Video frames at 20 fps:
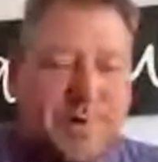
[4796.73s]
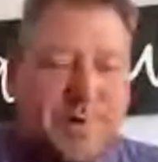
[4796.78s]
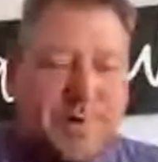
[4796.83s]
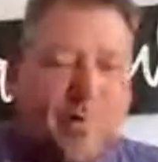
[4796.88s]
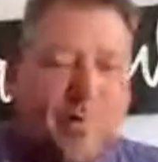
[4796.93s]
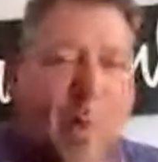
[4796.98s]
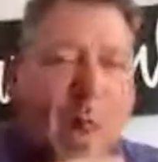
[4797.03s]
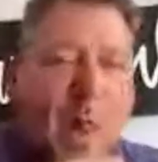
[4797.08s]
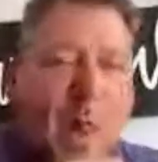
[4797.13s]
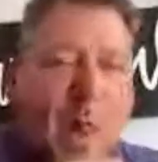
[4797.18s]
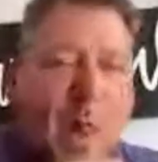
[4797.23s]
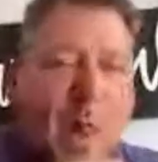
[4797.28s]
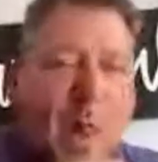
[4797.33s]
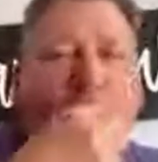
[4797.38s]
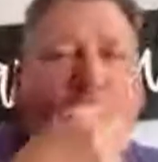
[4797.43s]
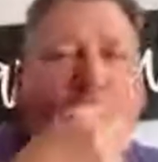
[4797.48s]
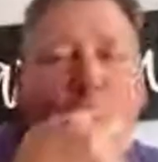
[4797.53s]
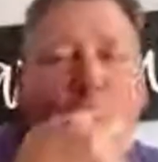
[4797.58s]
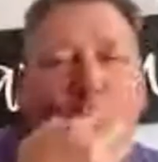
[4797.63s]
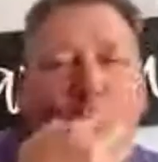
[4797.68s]
Here's my,
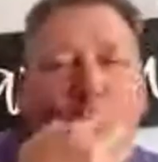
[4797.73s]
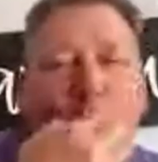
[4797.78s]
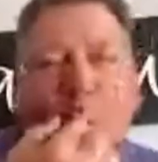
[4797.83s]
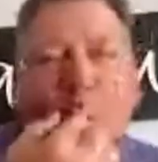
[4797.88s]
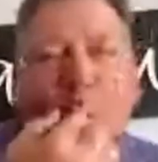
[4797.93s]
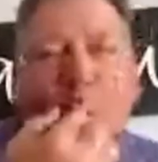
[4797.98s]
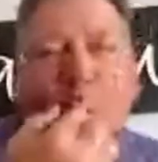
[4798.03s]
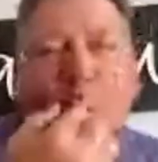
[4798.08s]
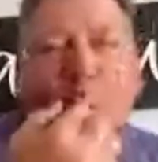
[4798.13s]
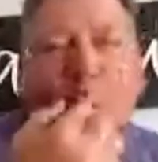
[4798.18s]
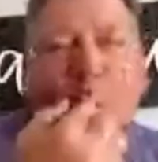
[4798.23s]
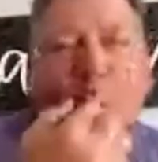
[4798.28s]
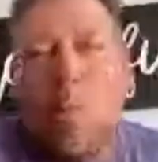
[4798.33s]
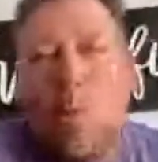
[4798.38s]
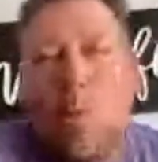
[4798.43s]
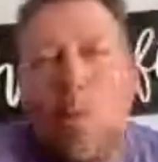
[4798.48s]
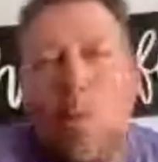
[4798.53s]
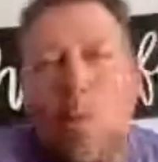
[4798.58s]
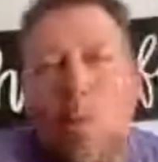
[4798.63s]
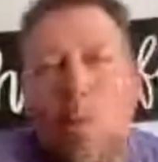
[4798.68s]
here's my
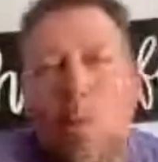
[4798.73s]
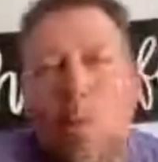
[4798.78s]
plan: is I'm